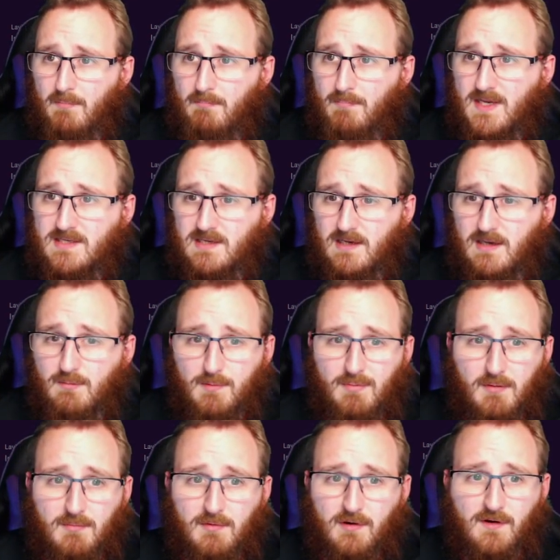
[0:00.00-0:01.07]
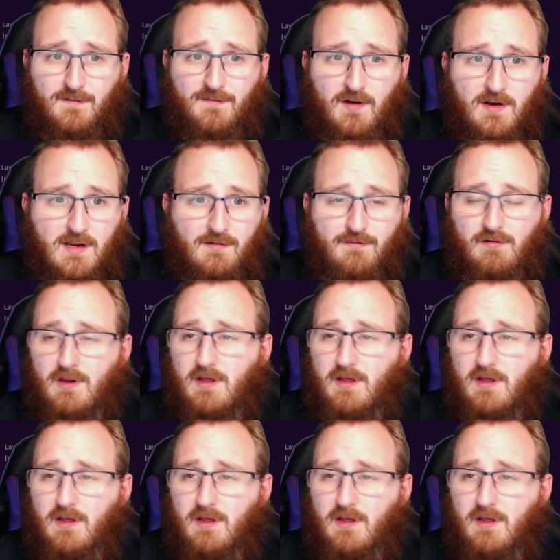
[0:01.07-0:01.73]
Basically, we're probably not going to find out for another